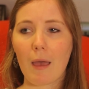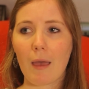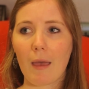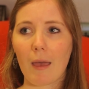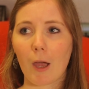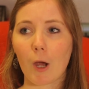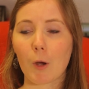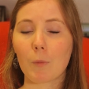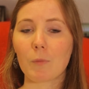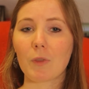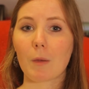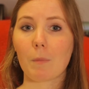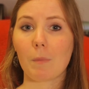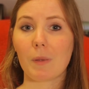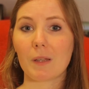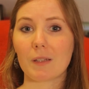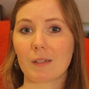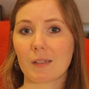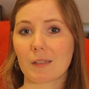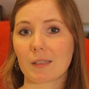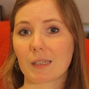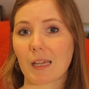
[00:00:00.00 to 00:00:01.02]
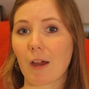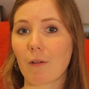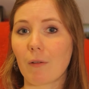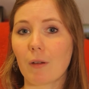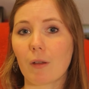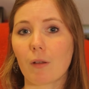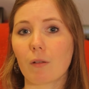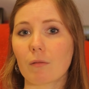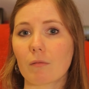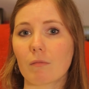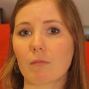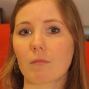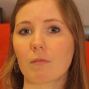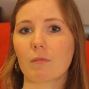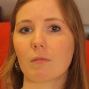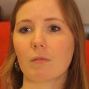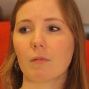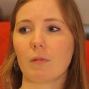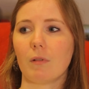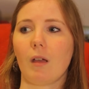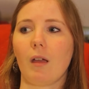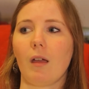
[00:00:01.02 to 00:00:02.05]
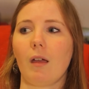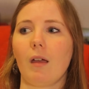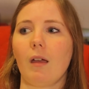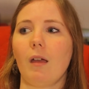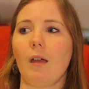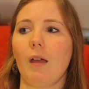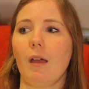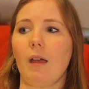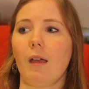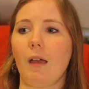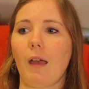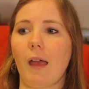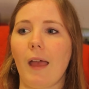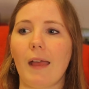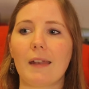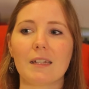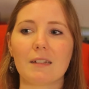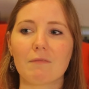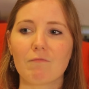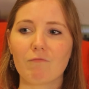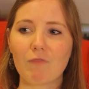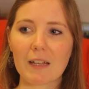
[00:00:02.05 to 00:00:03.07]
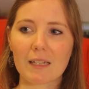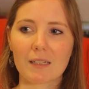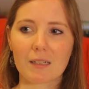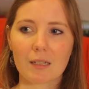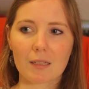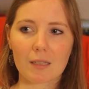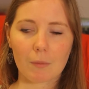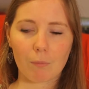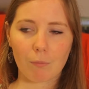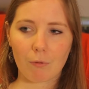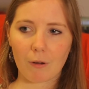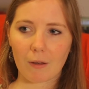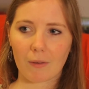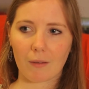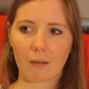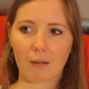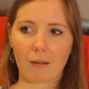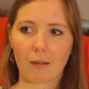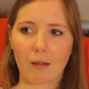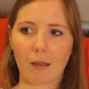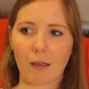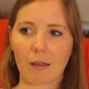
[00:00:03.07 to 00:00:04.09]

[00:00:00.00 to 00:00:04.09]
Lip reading: help that business carry on. And investors are present,